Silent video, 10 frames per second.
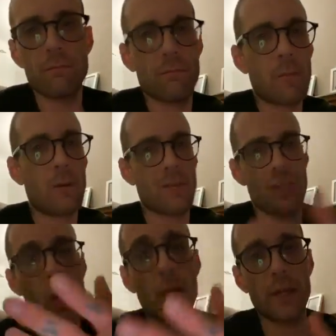well,
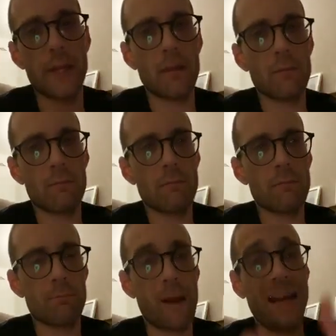designed it
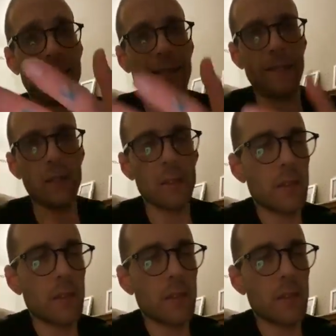badly.